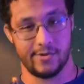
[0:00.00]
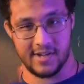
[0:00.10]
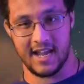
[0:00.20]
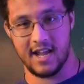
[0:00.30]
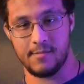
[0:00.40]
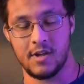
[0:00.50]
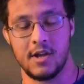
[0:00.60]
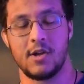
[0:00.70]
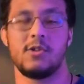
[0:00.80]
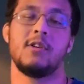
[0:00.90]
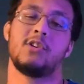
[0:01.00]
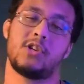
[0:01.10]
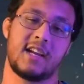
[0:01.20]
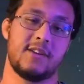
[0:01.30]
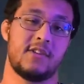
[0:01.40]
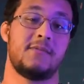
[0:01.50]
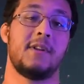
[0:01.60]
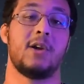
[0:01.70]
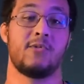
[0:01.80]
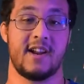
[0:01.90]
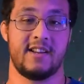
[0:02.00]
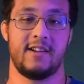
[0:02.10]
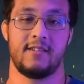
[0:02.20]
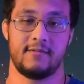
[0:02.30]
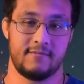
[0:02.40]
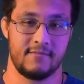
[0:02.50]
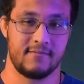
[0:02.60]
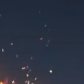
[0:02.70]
real game, you can check out this video right here.